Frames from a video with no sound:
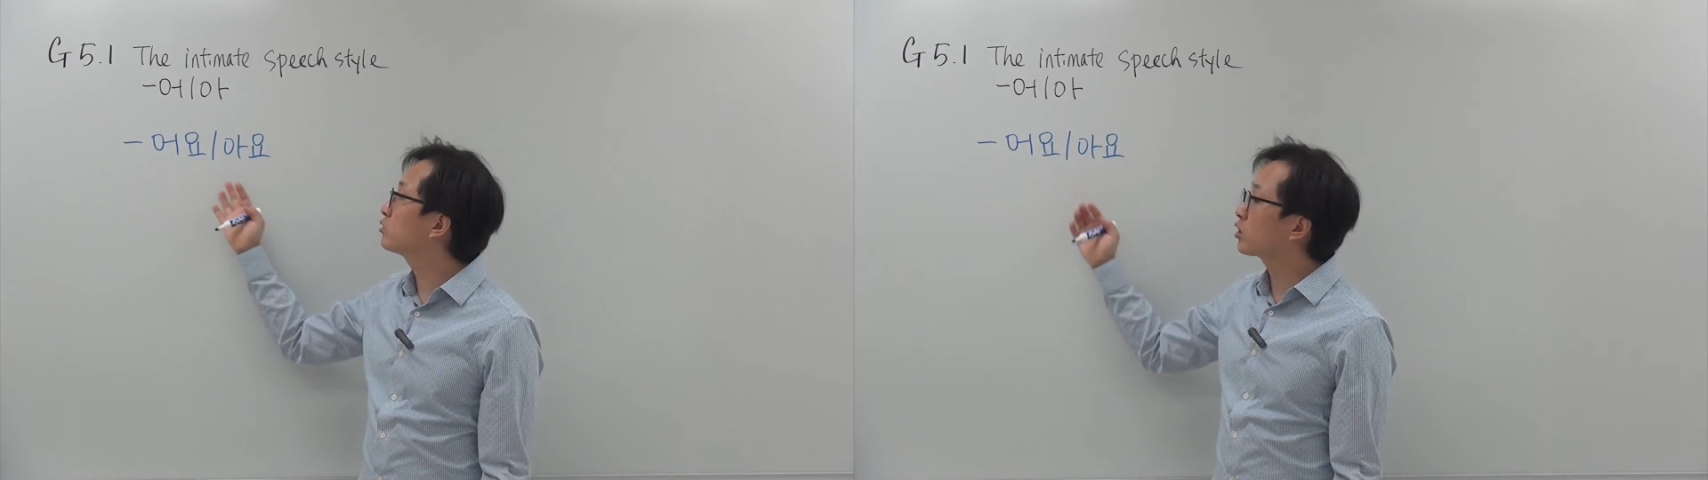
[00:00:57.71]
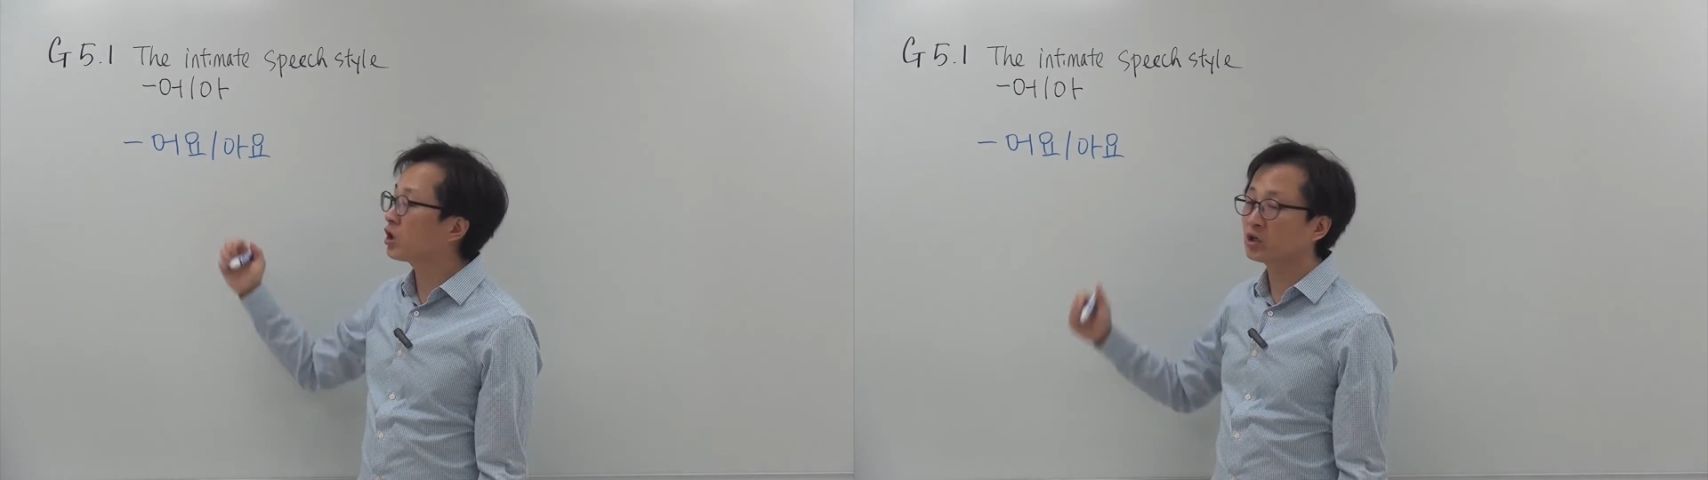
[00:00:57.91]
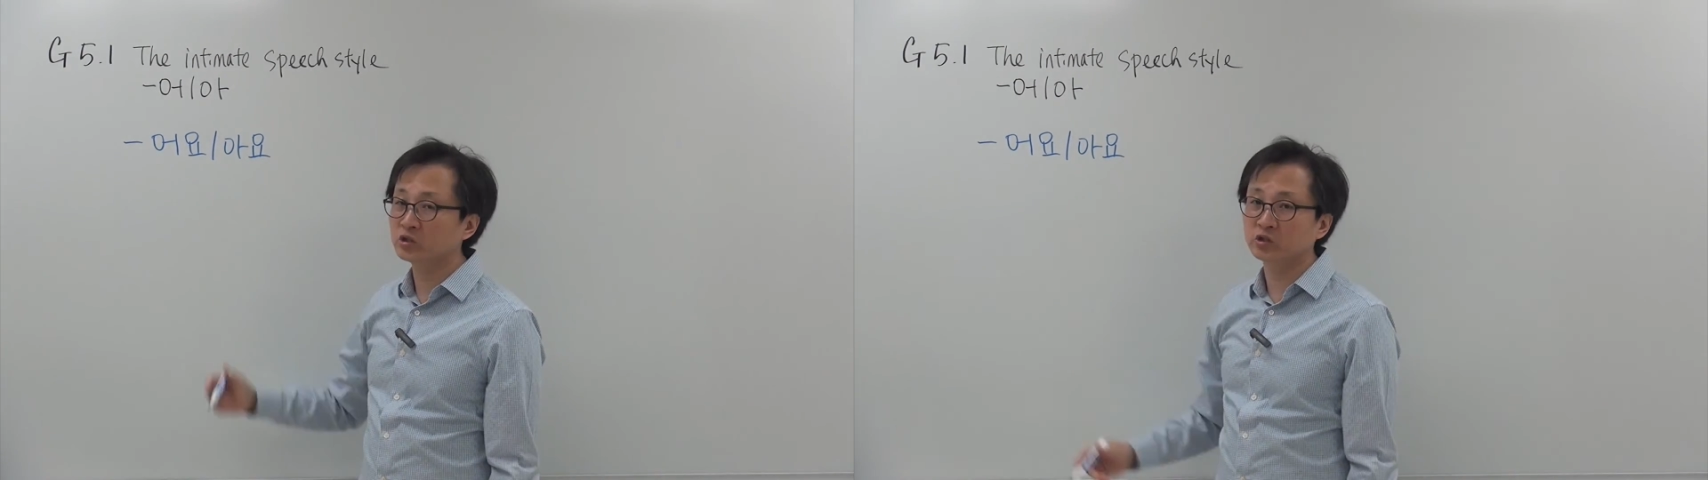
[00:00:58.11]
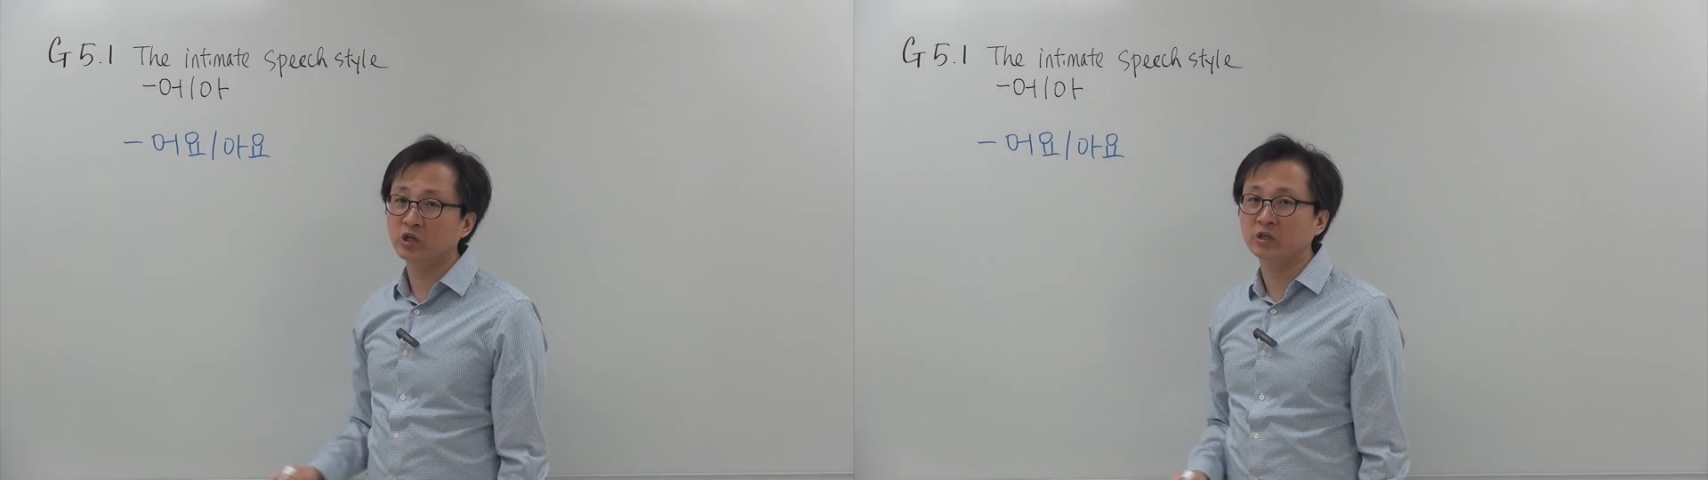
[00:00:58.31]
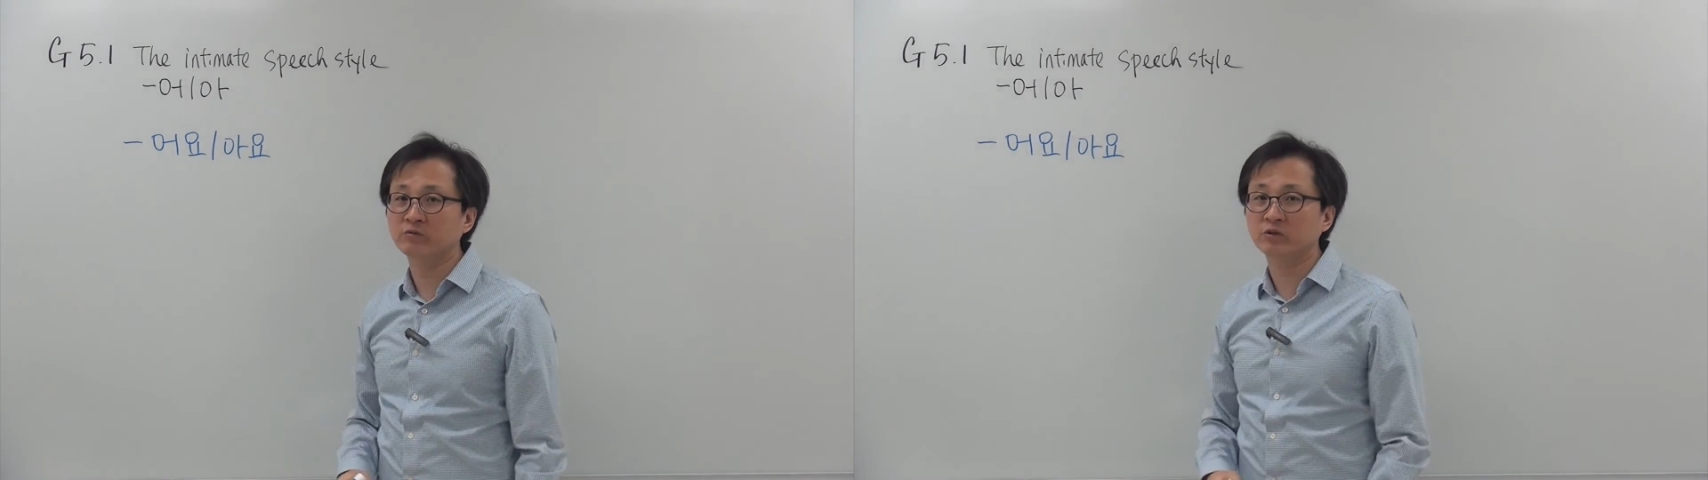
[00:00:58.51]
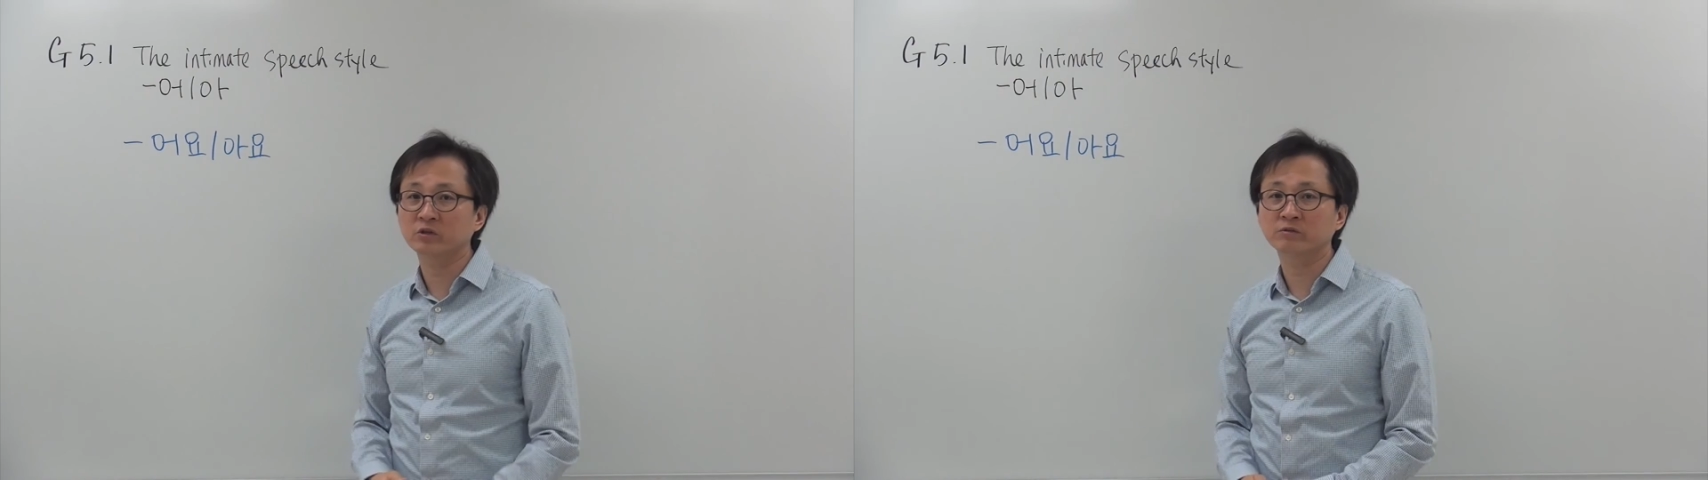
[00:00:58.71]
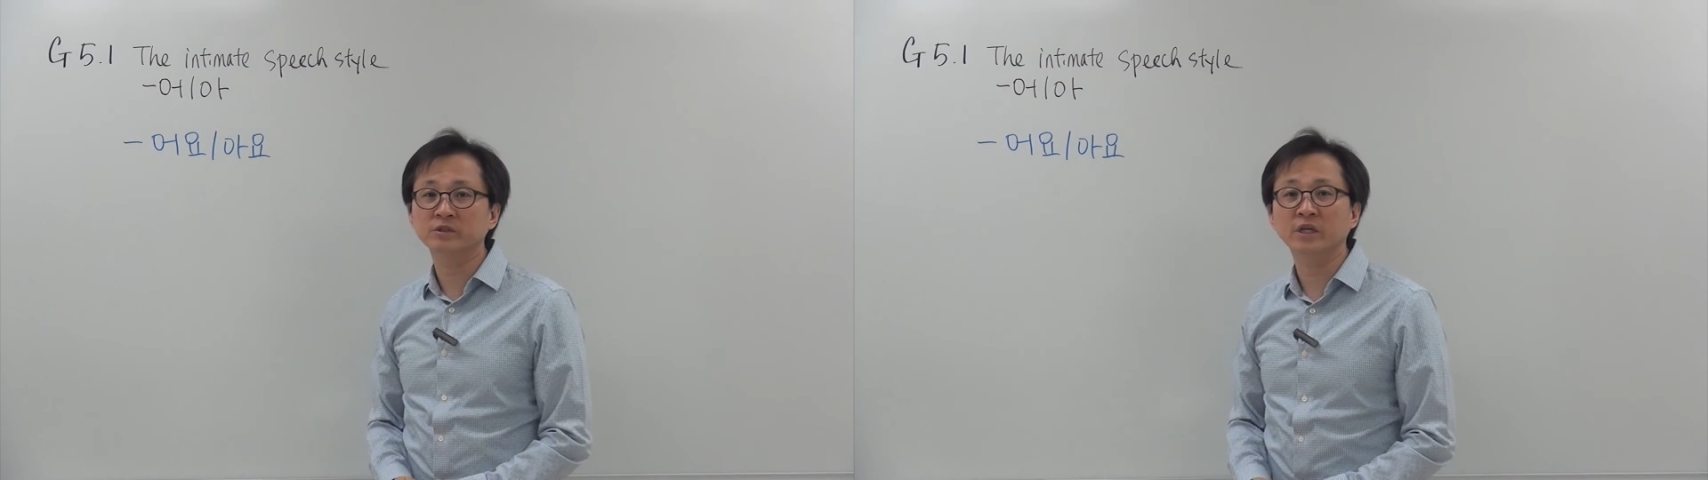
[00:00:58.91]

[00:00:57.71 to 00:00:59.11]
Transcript: to conjugate verbs